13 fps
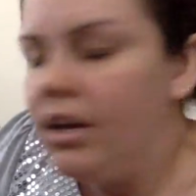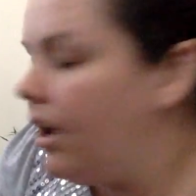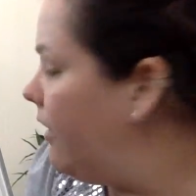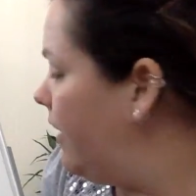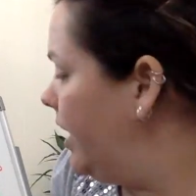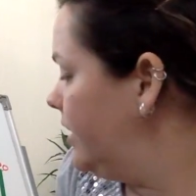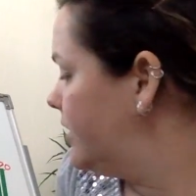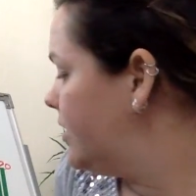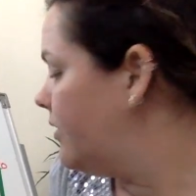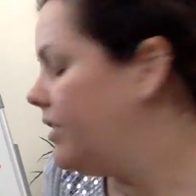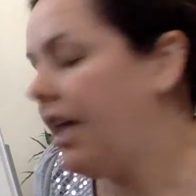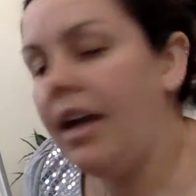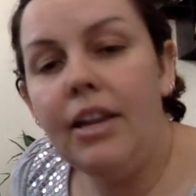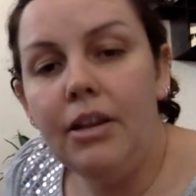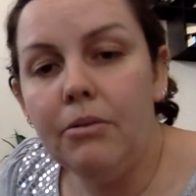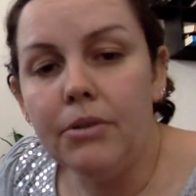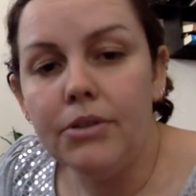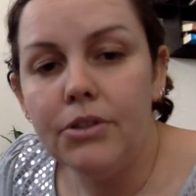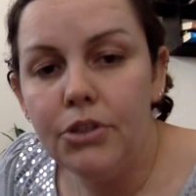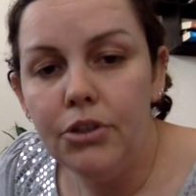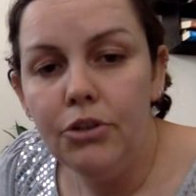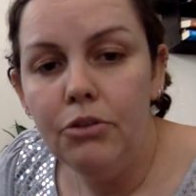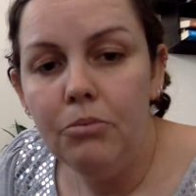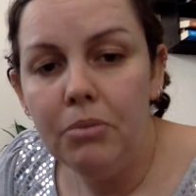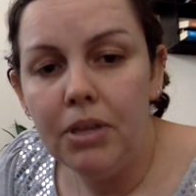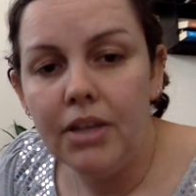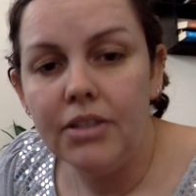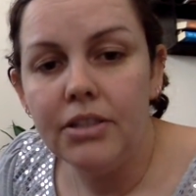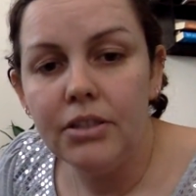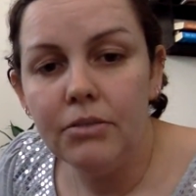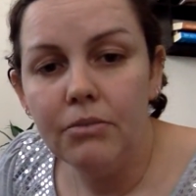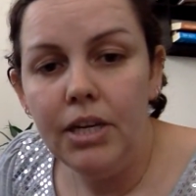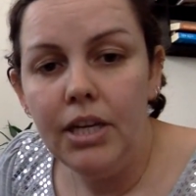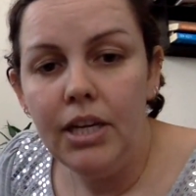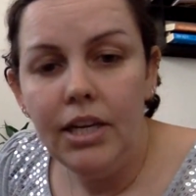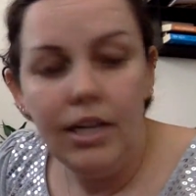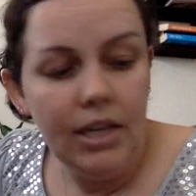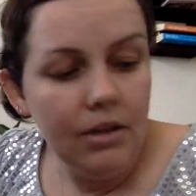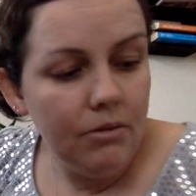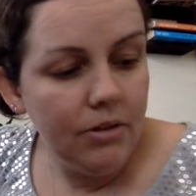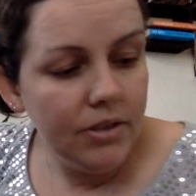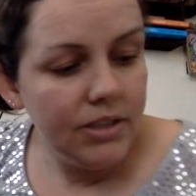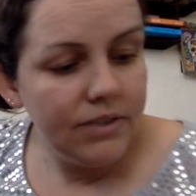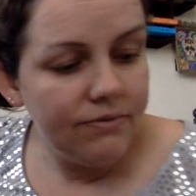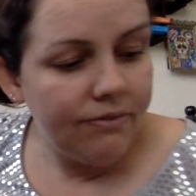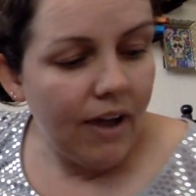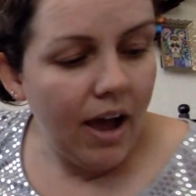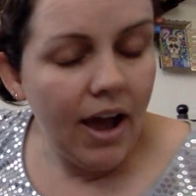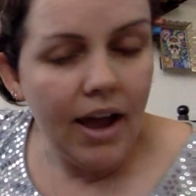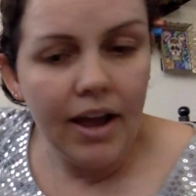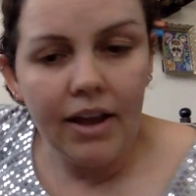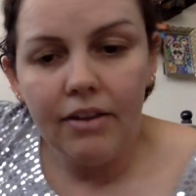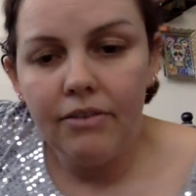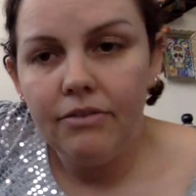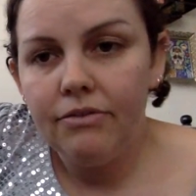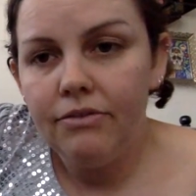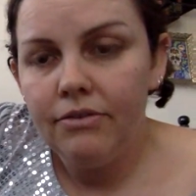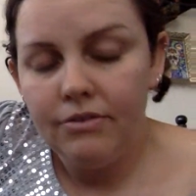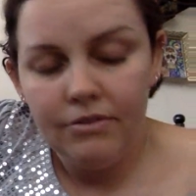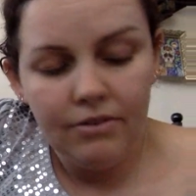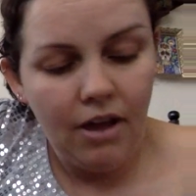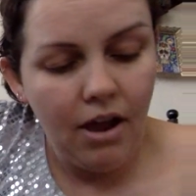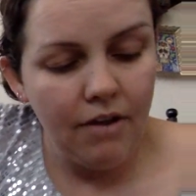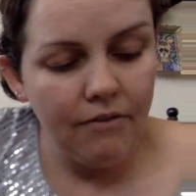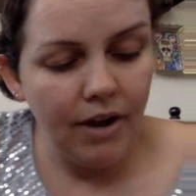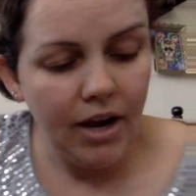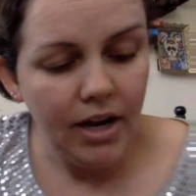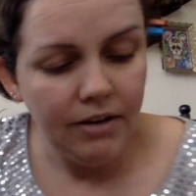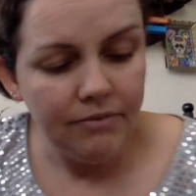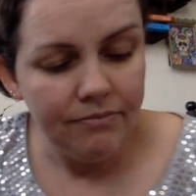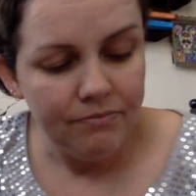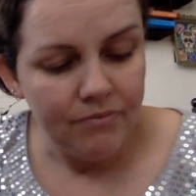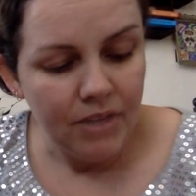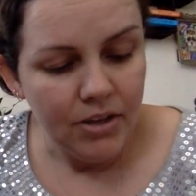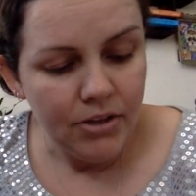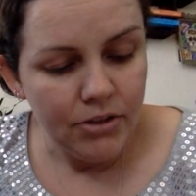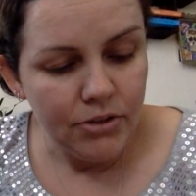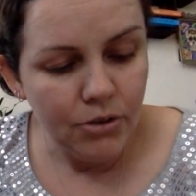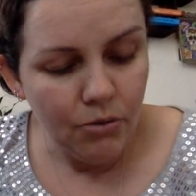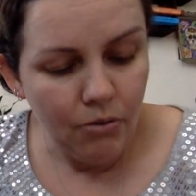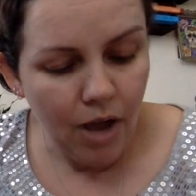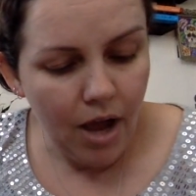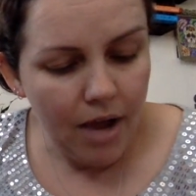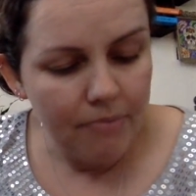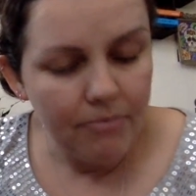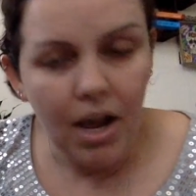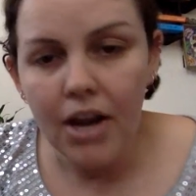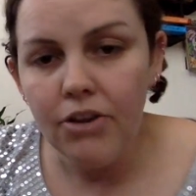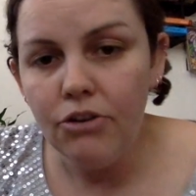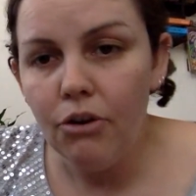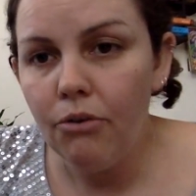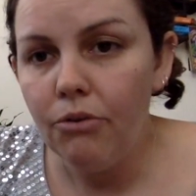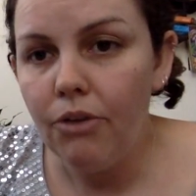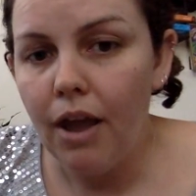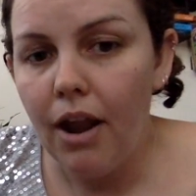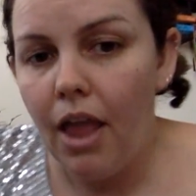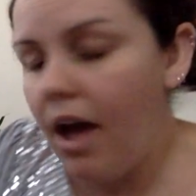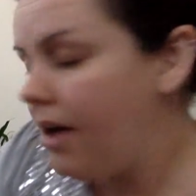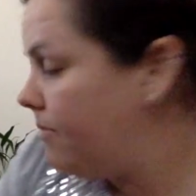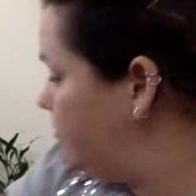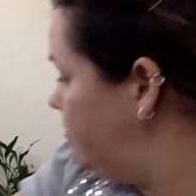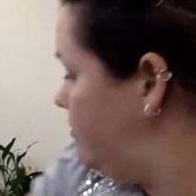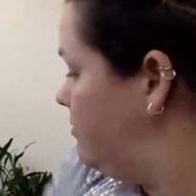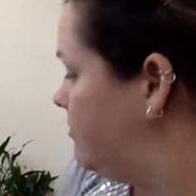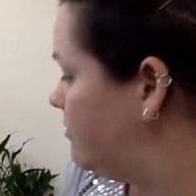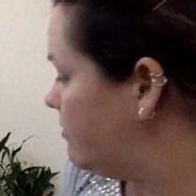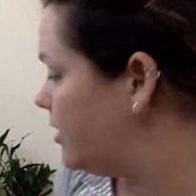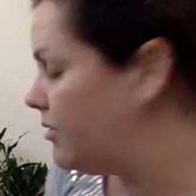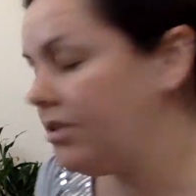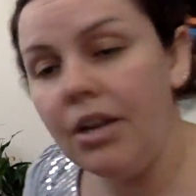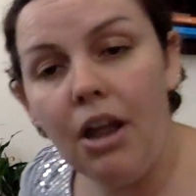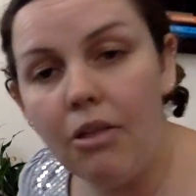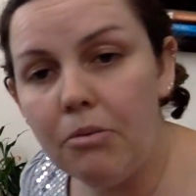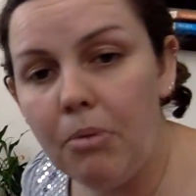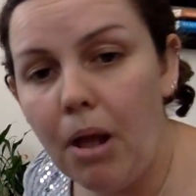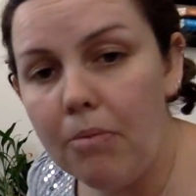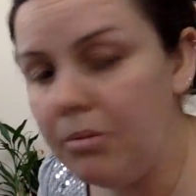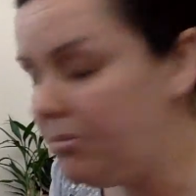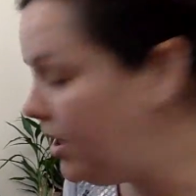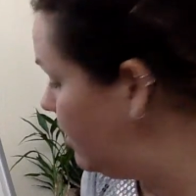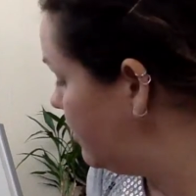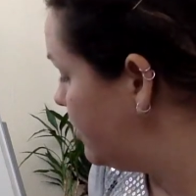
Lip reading: All right, so that equals 2 plus 3 equals 5. All right, so I know that there's another problem here.